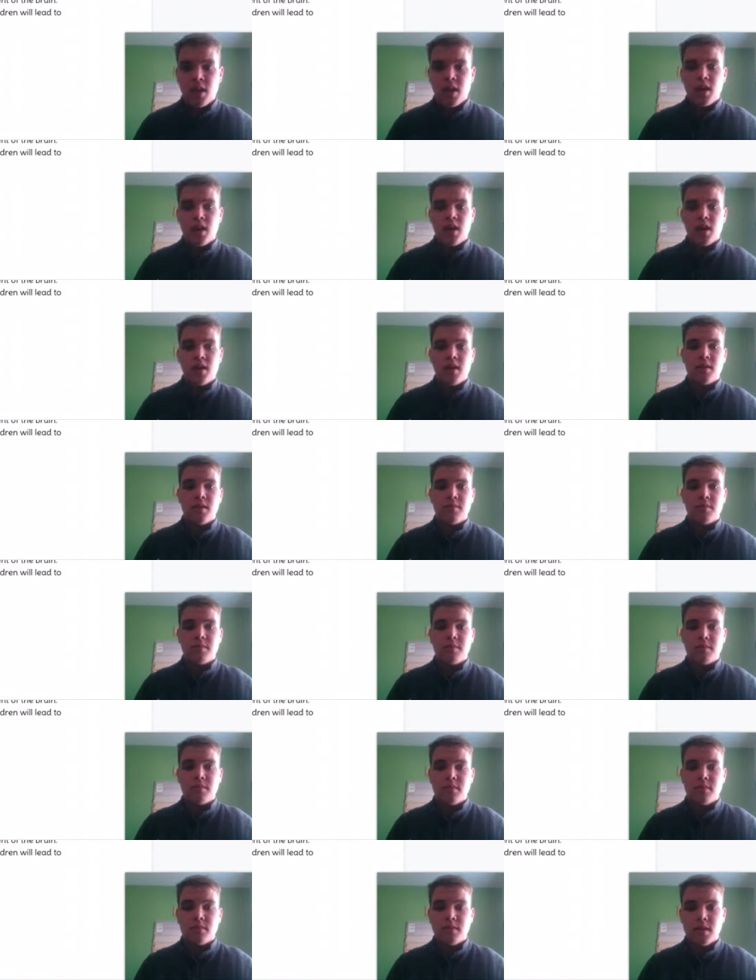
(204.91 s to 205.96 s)
and
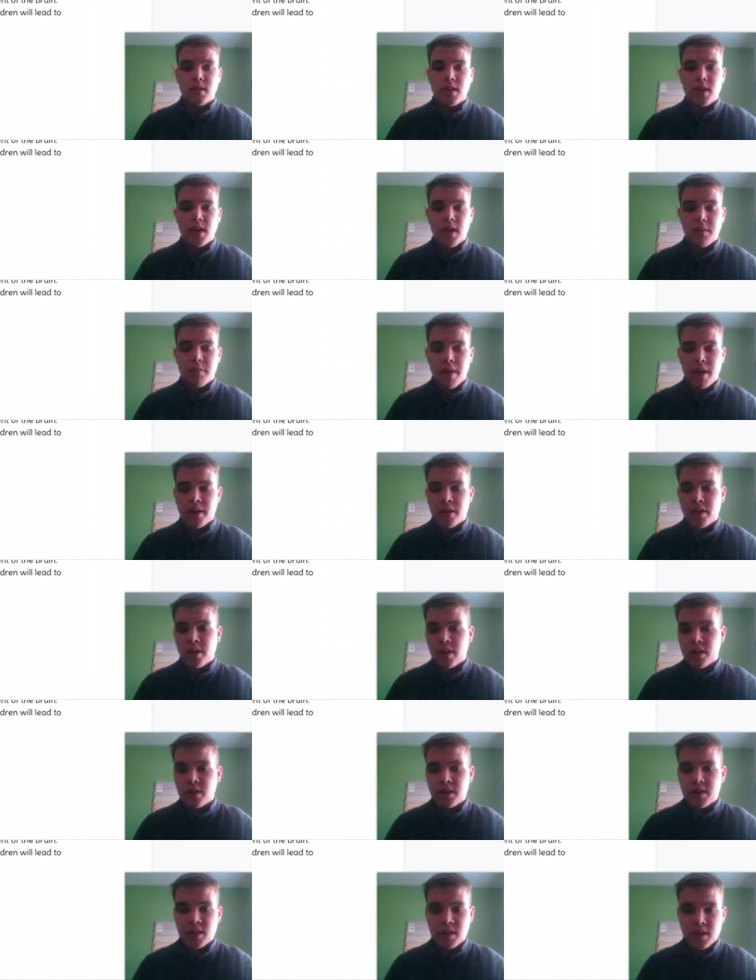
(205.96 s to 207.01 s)
minor
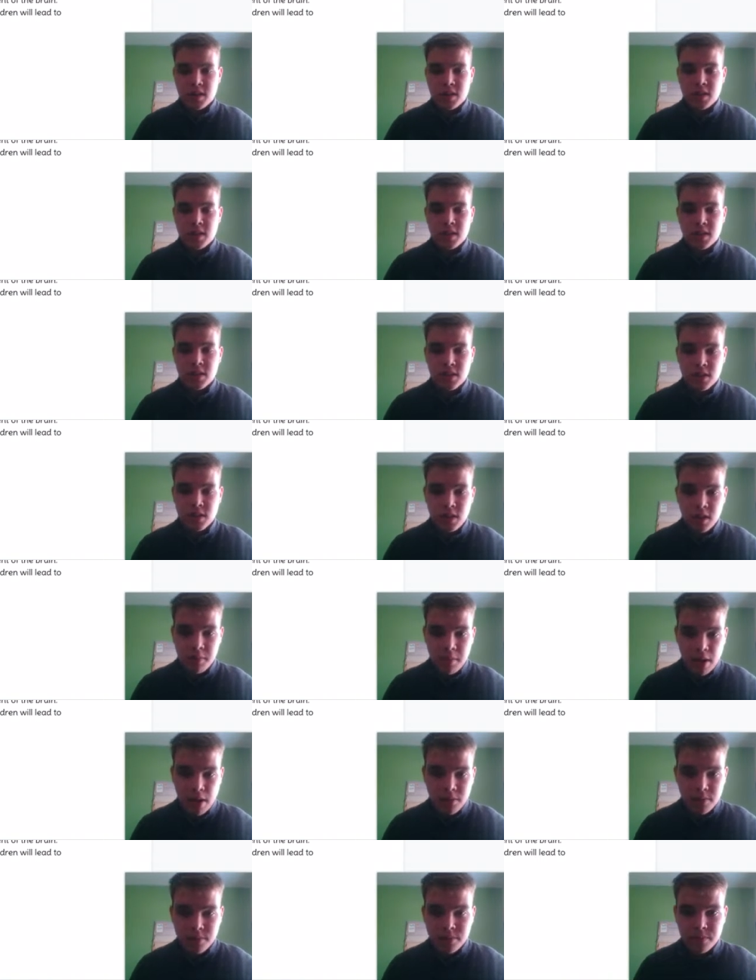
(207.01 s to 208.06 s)
illnesses could come
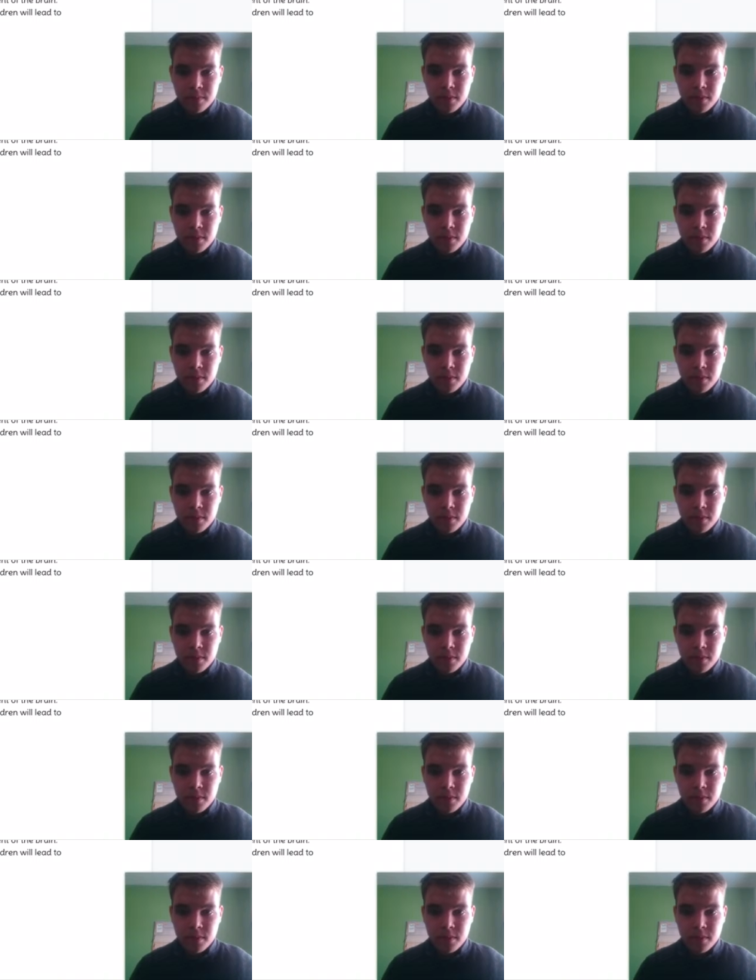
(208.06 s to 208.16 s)
out.